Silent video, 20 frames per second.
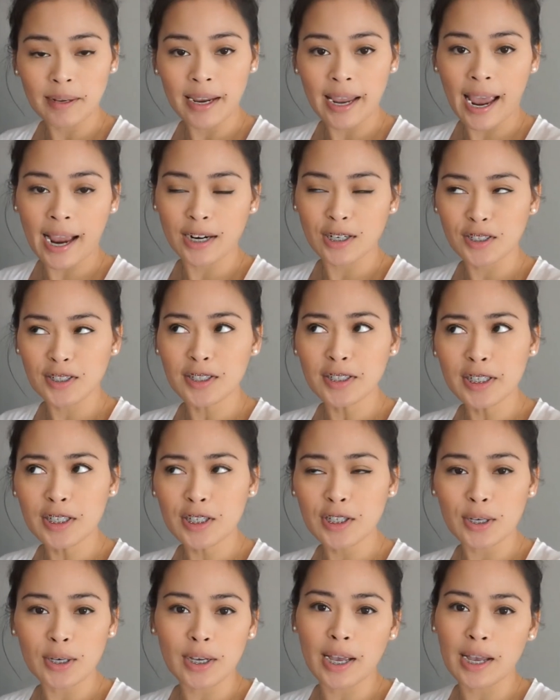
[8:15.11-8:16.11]
I actually
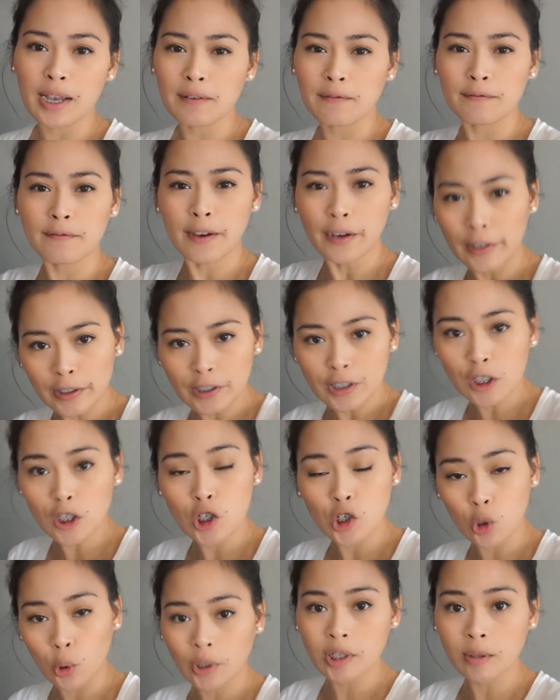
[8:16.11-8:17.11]
took a very
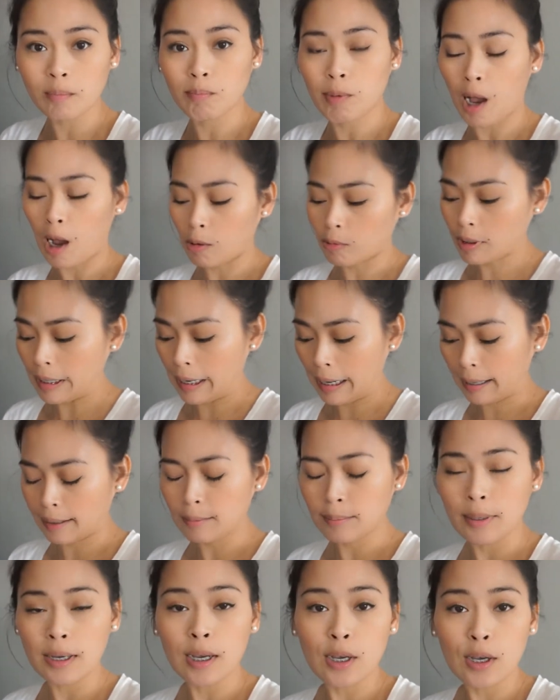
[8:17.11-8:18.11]
short power
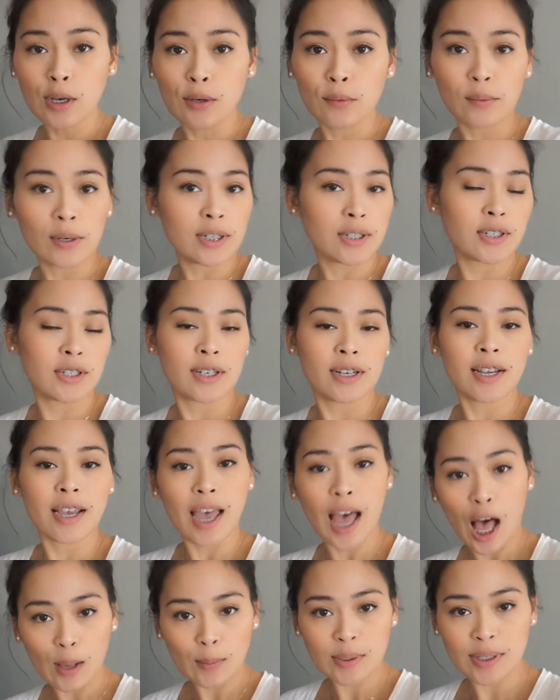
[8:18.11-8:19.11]
nap, which
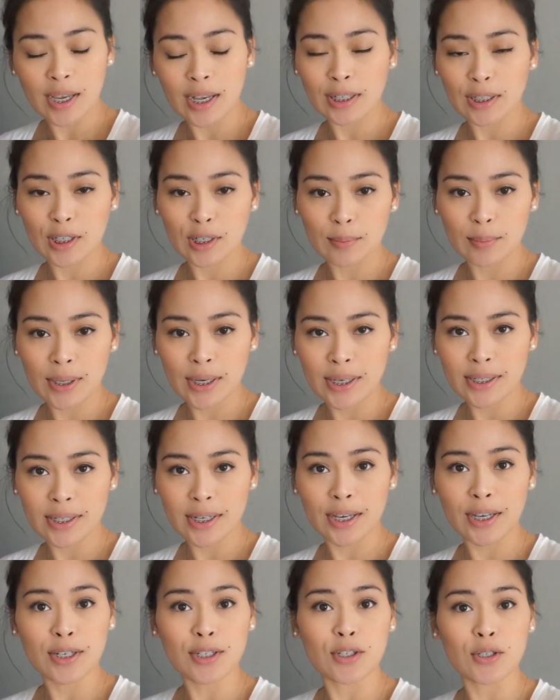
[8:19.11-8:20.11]
helps a little bit
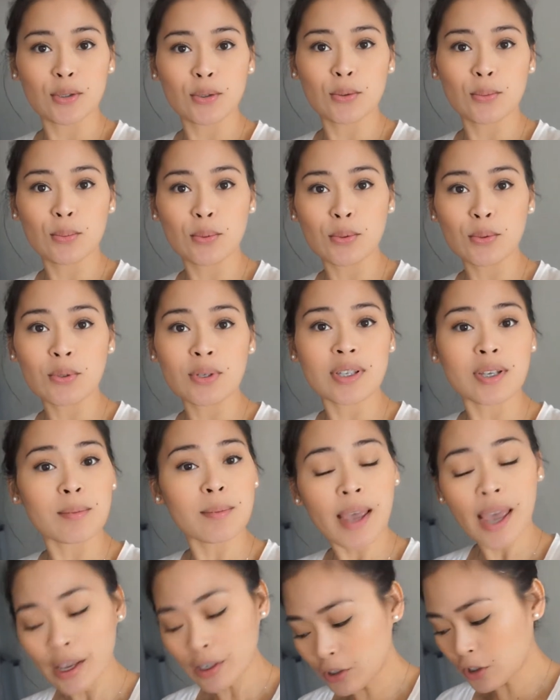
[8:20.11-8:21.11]
to boost some
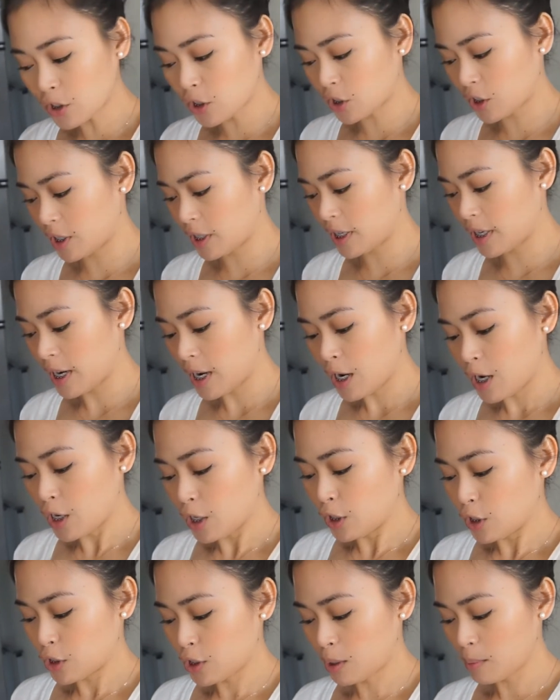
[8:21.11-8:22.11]
energy.
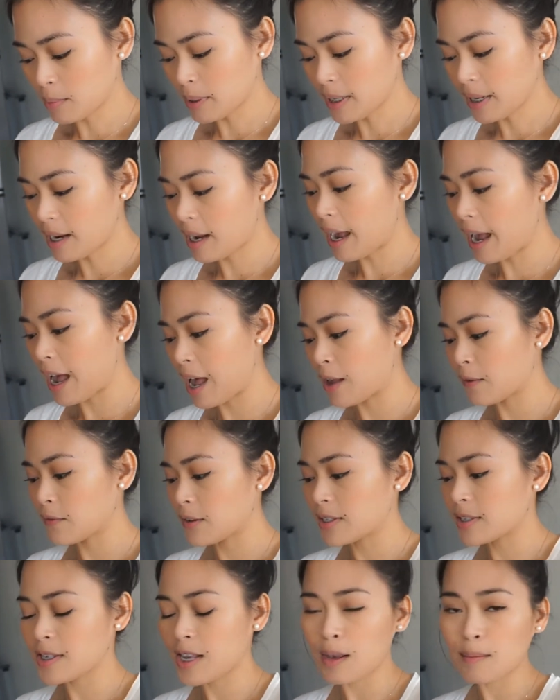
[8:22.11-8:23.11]
So I'm gonna
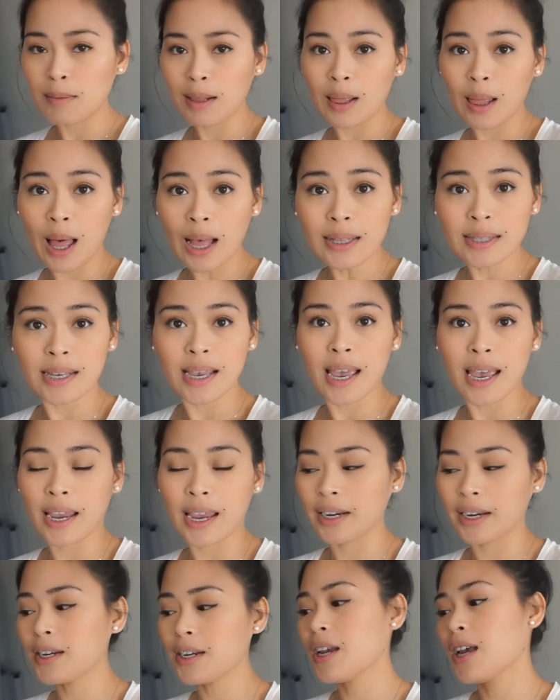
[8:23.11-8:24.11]
have some
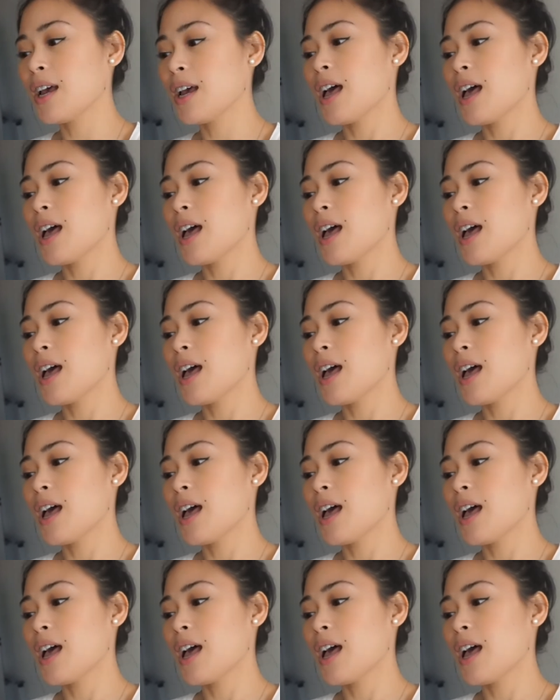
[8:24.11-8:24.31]
latte.